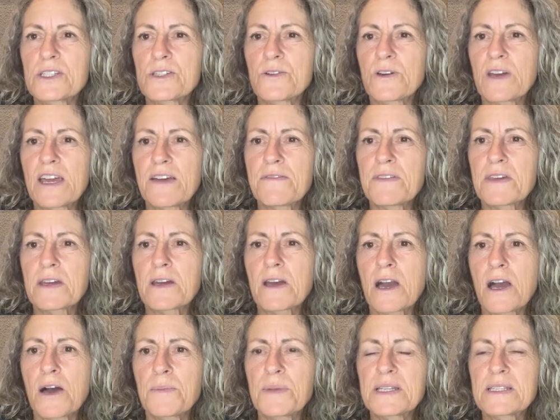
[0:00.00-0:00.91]
Do I have the
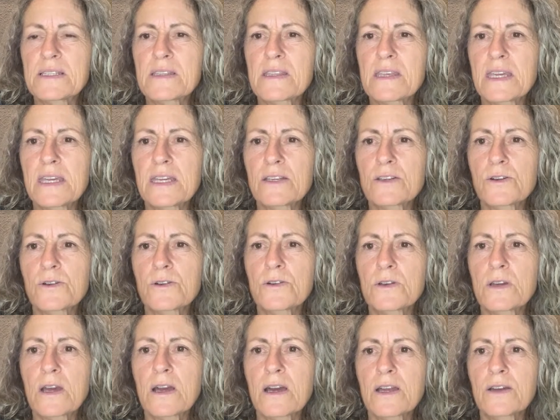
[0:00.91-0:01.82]
comments thing
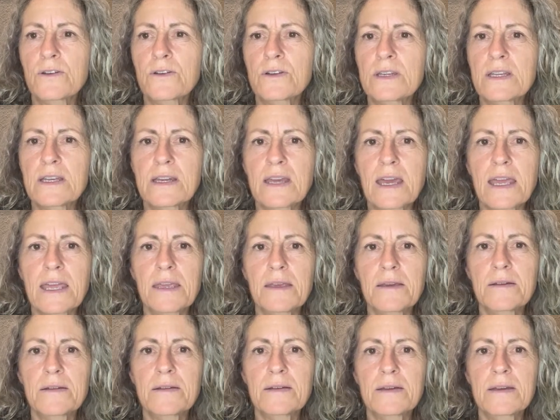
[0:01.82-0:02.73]
turned on, or did
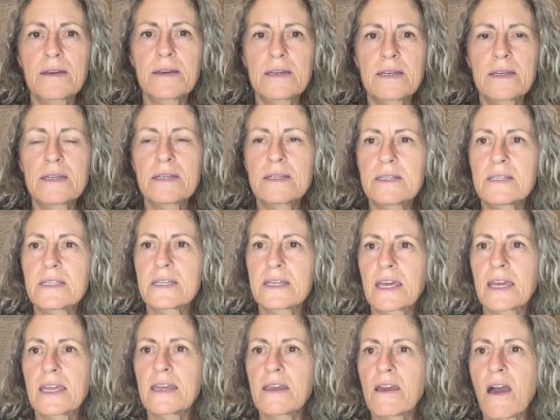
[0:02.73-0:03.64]
I
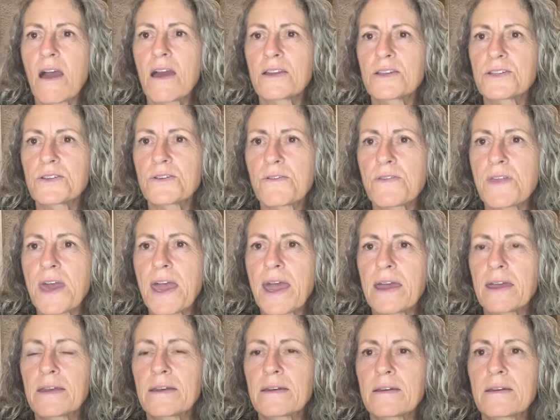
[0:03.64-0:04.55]
not do
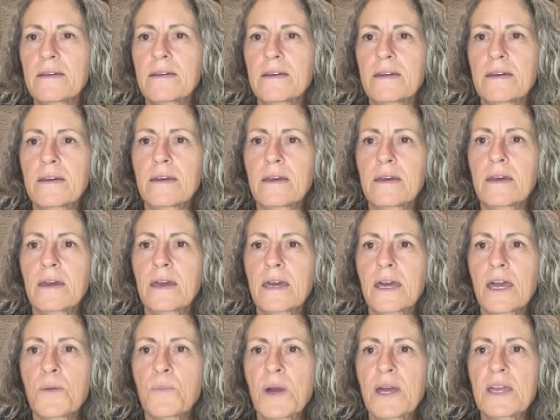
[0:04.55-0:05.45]
that?
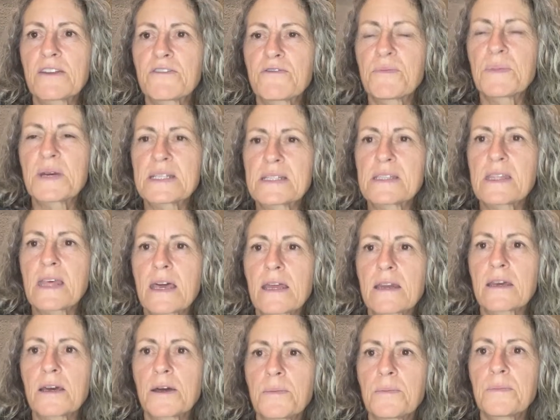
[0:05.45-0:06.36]
I might have messed that
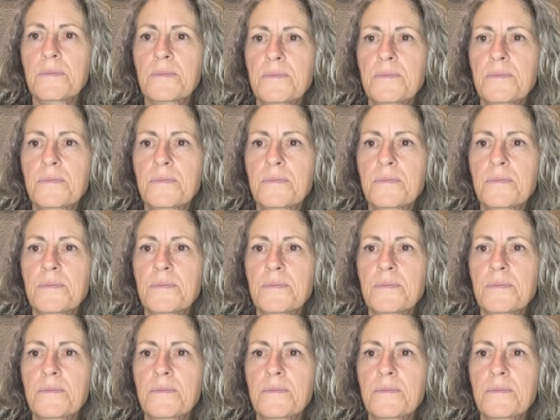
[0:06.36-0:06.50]
up.